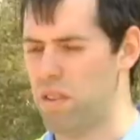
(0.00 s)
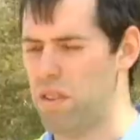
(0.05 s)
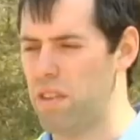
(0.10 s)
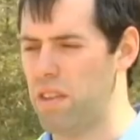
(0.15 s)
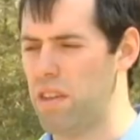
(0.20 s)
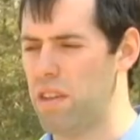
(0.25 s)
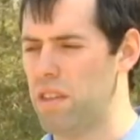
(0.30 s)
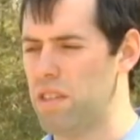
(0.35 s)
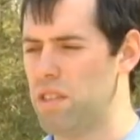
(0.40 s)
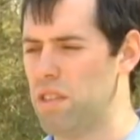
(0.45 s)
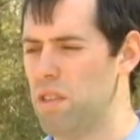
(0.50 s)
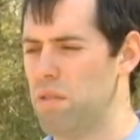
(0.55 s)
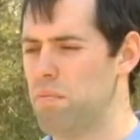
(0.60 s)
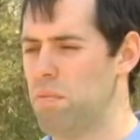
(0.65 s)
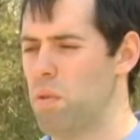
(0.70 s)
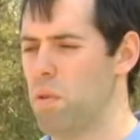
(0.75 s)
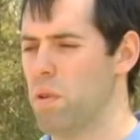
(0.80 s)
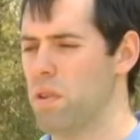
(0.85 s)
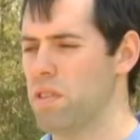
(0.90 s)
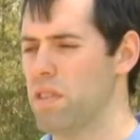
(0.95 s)
on there. So the
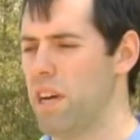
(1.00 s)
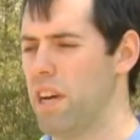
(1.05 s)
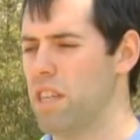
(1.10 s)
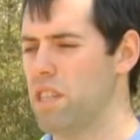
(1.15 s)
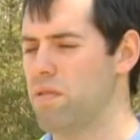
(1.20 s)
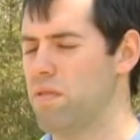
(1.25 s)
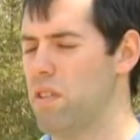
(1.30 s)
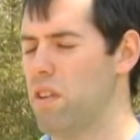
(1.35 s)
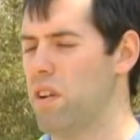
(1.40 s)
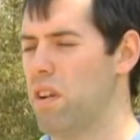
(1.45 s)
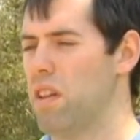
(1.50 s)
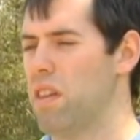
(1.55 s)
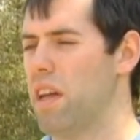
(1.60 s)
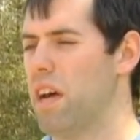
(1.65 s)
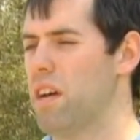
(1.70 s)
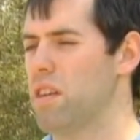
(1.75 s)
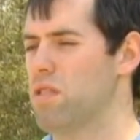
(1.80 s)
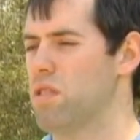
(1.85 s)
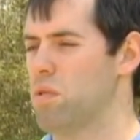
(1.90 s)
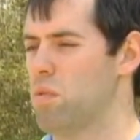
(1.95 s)
porous asphalt
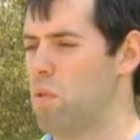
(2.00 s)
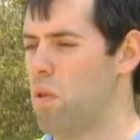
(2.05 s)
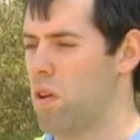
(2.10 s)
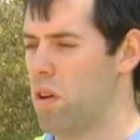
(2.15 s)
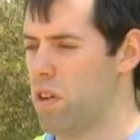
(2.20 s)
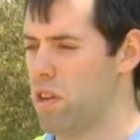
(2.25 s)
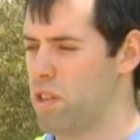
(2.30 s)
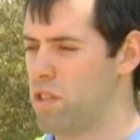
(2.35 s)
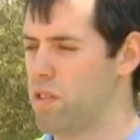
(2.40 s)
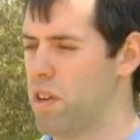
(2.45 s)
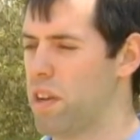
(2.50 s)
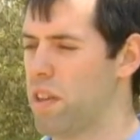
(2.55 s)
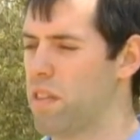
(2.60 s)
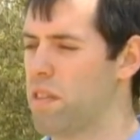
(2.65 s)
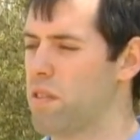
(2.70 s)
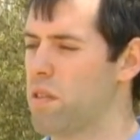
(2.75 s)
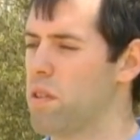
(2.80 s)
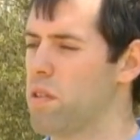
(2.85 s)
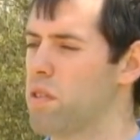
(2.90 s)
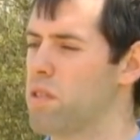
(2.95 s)
allows the water to drain
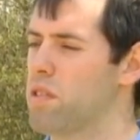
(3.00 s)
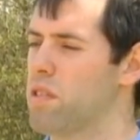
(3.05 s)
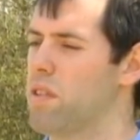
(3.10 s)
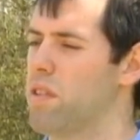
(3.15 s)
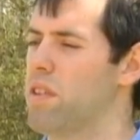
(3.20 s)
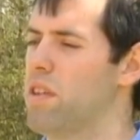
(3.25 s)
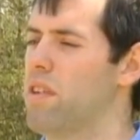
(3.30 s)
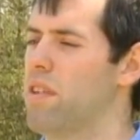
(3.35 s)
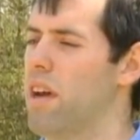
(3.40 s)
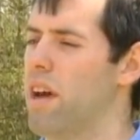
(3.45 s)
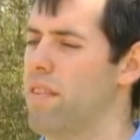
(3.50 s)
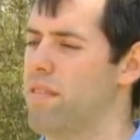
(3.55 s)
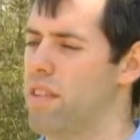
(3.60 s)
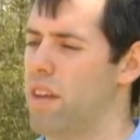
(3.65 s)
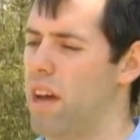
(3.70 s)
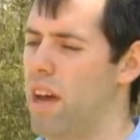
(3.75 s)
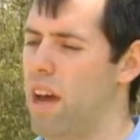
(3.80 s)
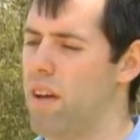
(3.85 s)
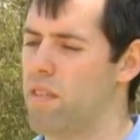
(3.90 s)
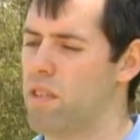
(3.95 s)
through, so you don't have
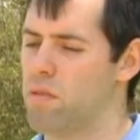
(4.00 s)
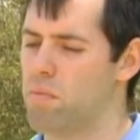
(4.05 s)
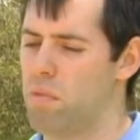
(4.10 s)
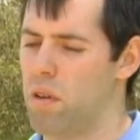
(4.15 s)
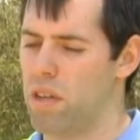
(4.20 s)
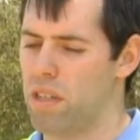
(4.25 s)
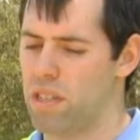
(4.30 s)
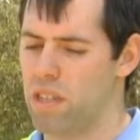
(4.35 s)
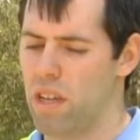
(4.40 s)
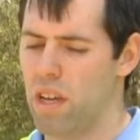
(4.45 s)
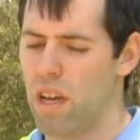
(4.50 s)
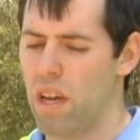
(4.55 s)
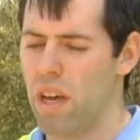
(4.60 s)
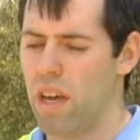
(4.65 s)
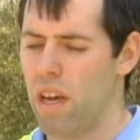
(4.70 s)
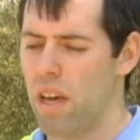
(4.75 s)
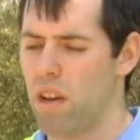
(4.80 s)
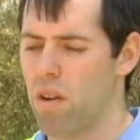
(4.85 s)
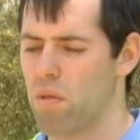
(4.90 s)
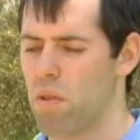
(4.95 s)
to have as much
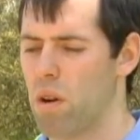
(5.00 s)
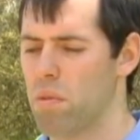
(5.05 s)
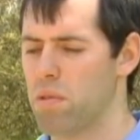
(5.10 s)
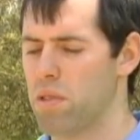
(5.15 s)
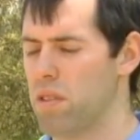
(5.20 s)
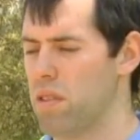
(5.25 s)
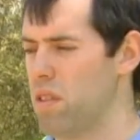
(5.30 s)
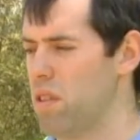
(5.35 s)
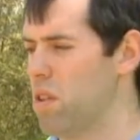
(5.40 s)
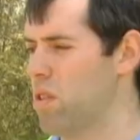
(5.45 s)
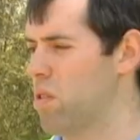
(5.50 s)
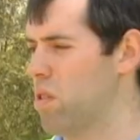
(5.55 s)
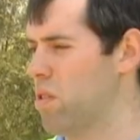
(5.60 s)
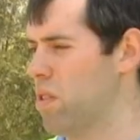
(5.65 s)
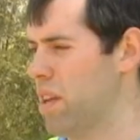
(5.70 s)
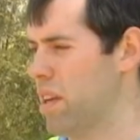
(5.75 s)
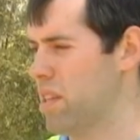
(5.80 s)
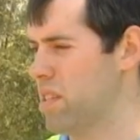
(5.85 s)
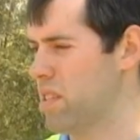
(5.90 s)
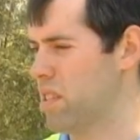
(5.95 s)
interruption of the local
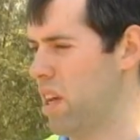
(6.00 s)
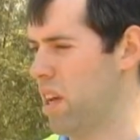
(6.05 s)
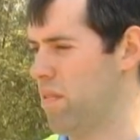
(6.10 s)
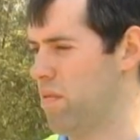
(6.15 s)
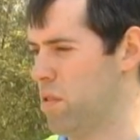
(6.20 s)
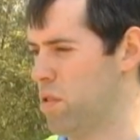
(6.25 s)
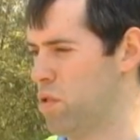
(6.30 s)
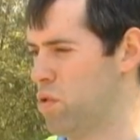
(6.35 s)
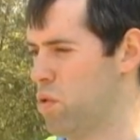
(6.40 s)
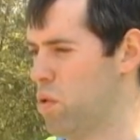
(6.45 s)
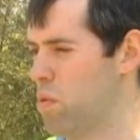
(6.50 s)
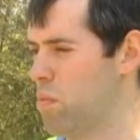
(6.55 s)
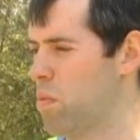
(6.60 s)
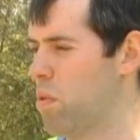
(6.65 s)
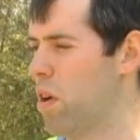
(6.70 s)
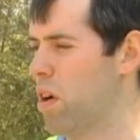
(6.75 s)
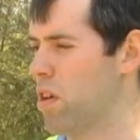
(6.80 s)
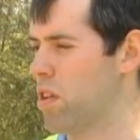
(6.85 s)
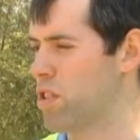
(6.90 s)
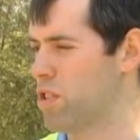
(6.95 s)
landscape for
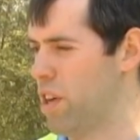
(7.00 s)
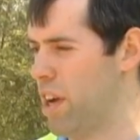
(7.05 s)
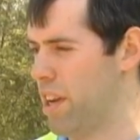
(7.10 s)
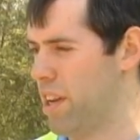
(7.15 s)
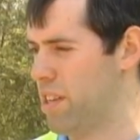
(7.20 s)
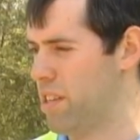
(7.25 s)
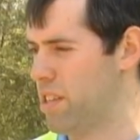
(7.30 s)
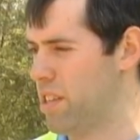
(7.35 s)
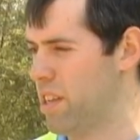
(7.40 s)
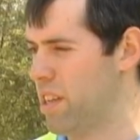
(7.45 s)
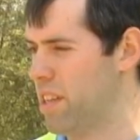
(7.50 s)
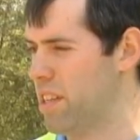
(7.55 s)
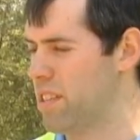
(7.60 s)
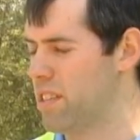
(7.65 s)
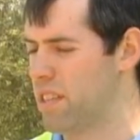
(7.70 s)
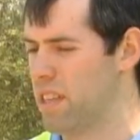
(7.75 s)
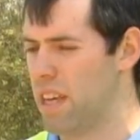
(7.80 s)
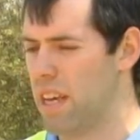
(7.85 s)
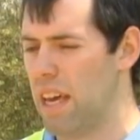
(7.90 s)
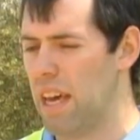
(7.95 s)
stormwater drainage
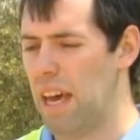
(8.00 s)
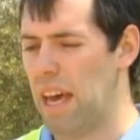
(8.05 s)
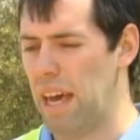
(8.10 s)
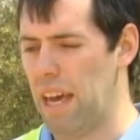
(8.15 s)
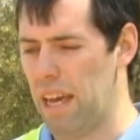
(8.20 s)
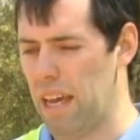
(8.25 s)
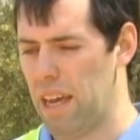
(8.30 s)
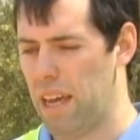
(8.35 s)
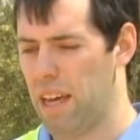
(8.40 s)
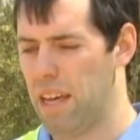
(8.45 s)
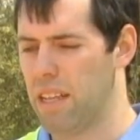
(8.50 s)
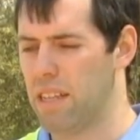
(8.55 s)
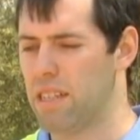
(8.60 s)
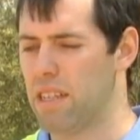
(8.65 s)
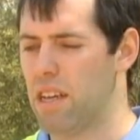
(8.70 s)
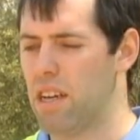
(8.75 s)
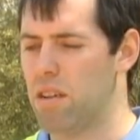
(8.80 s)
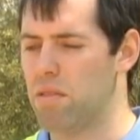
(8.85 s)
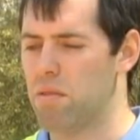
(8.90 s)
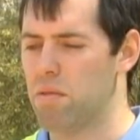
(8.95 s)
needs. And
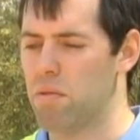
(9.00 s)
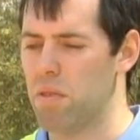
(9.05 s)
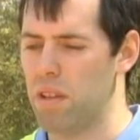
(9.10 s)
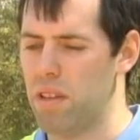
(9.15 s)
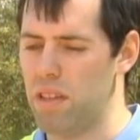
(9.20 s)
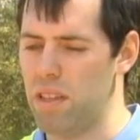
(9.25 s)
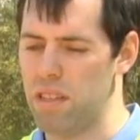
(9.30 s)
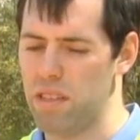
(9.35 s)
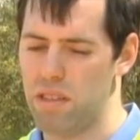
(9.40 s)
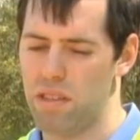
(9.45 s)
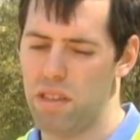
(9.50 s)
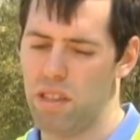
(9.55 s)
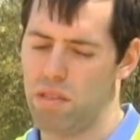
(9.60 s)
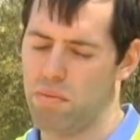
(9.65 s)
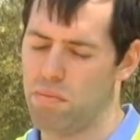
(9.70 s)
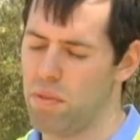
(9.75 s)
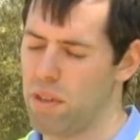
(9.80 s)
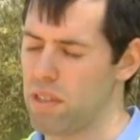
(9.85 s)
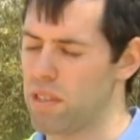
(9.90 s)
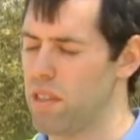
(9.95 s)

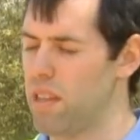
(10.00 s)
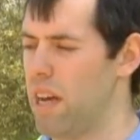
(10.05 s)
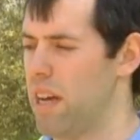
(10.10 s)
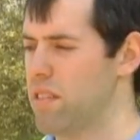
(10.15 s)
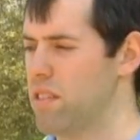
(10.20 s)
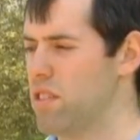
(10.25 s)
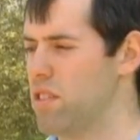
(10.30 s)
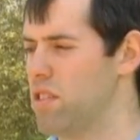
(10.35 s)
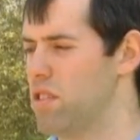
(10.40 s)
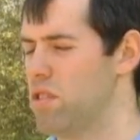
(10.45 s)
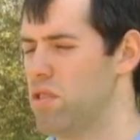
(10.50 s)
this mix allows us to